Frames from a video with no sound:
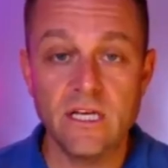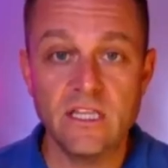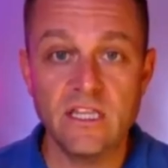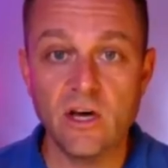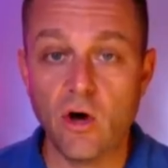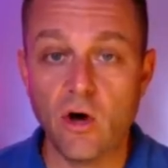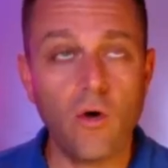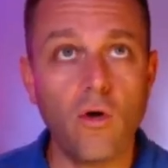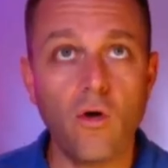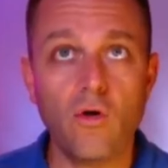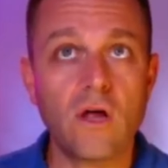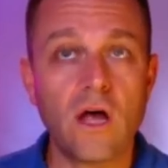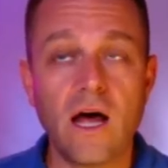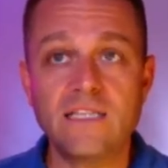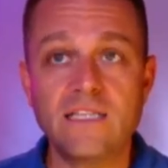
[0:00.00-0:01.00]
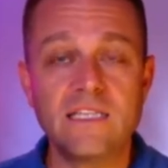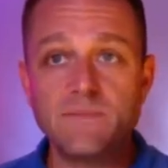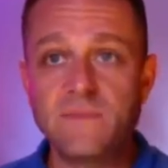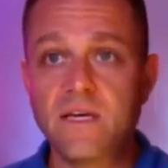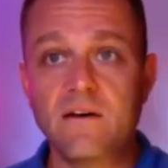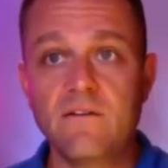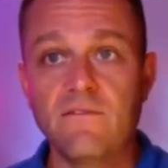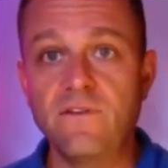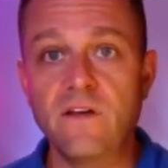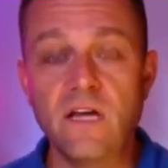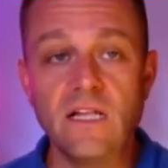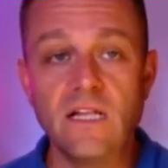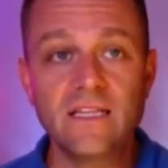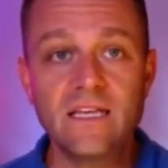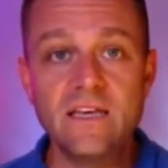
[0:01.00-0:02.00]
the whole concept of
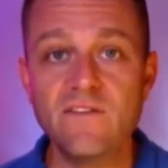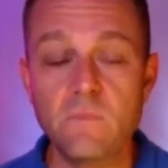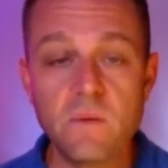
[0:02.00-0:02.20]
leaving